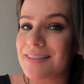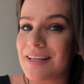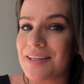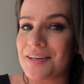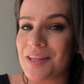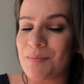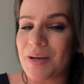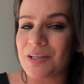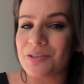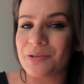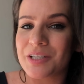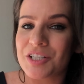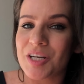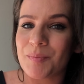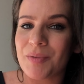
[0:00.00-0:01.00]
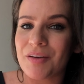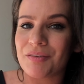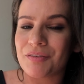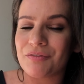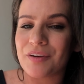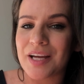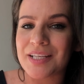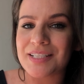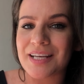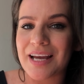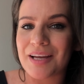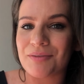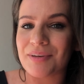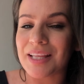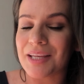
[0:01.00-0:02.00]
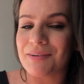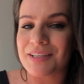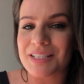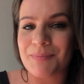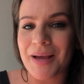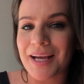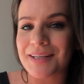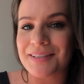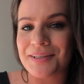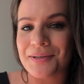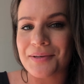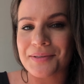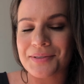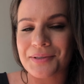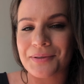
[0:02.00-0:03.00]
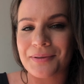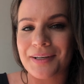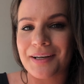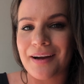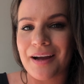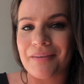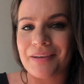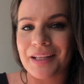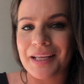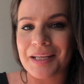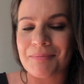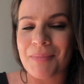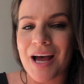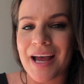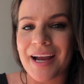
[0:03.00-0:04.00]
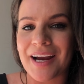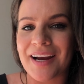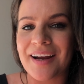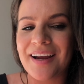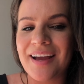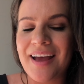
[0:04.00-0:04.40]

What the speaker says: under the mentorship of a friend I really respect and whose career I really admire.